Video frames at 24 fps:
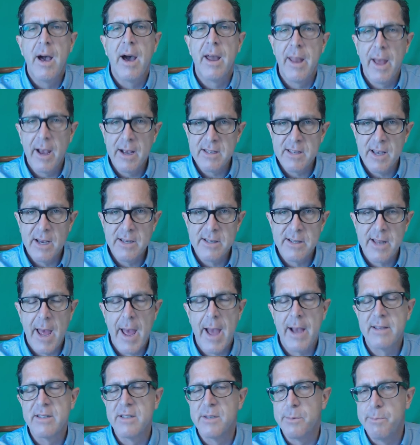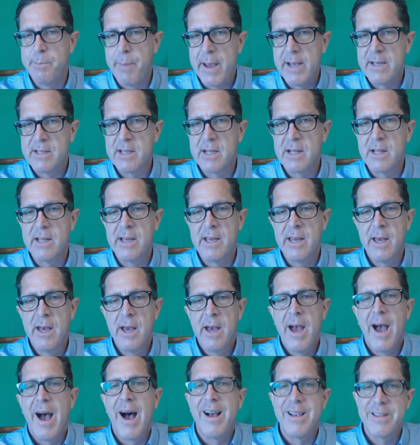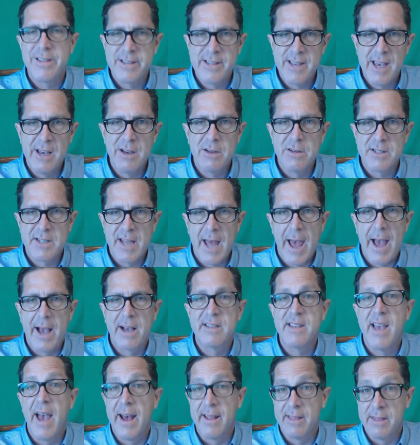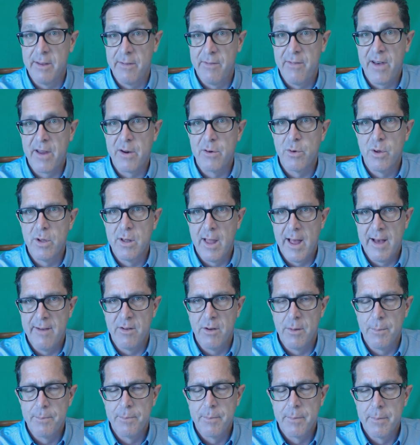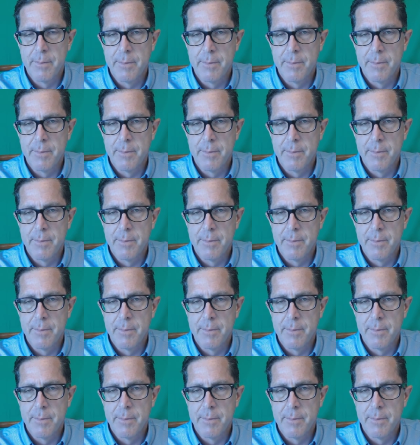An excise tax is basically a sales tax at the federal level.